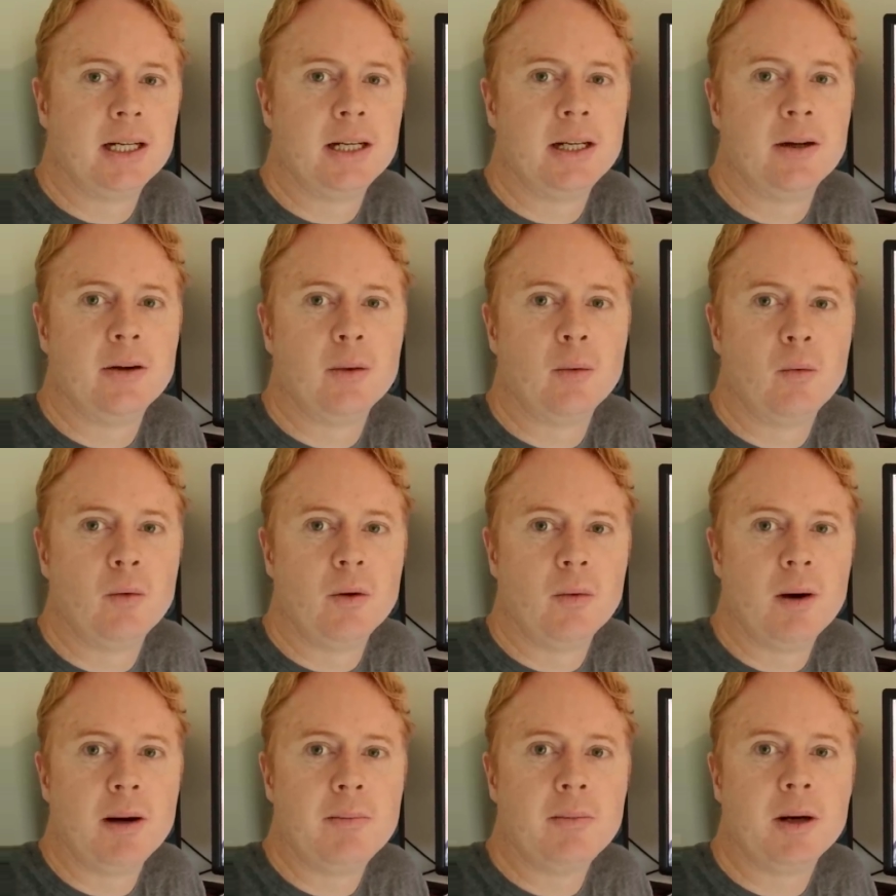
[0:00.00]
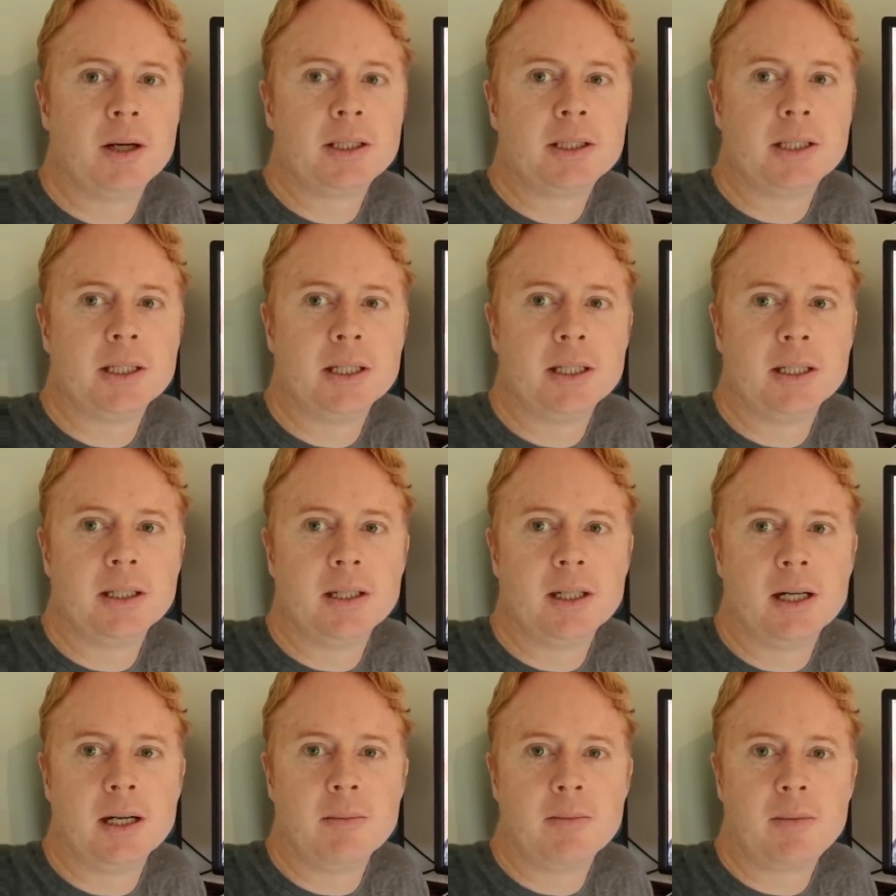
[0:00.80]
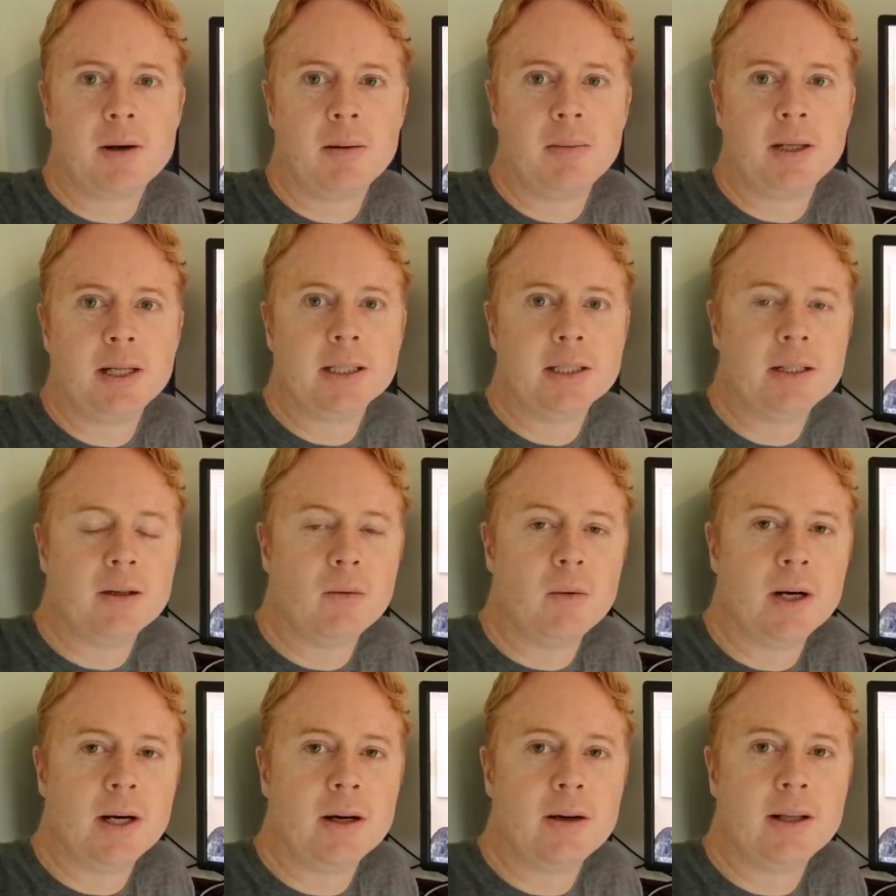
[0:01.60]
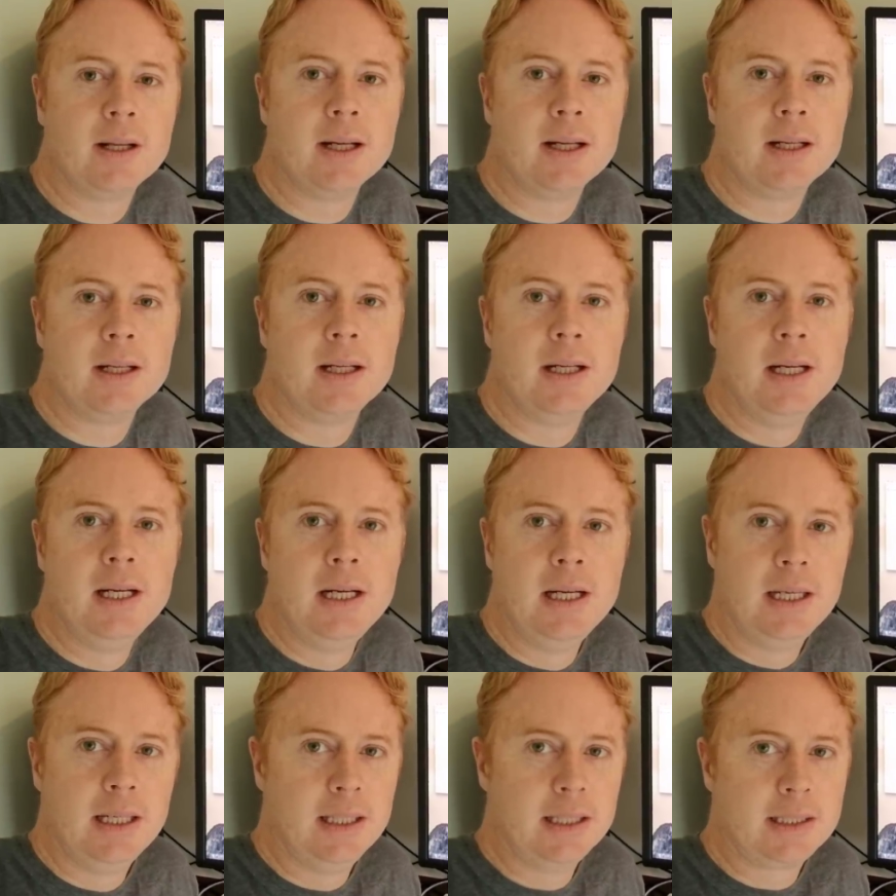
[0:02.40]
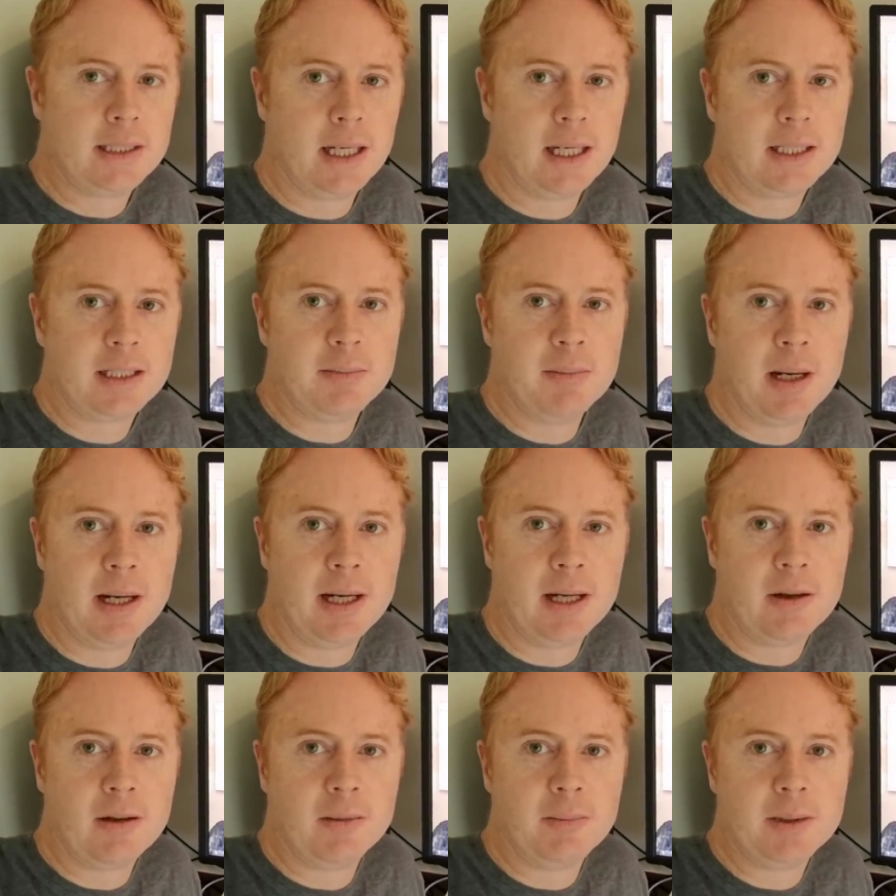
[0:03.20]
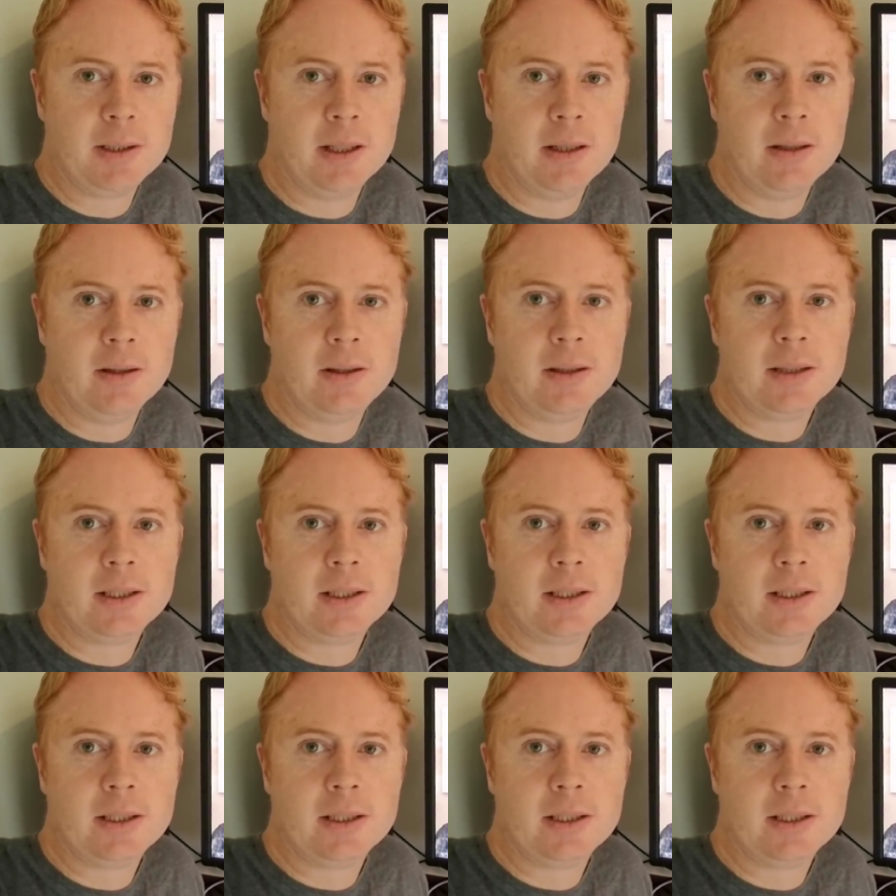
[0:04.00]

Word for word: you know, the, the webmaster um, probably isn't aware that he cites mining crypto.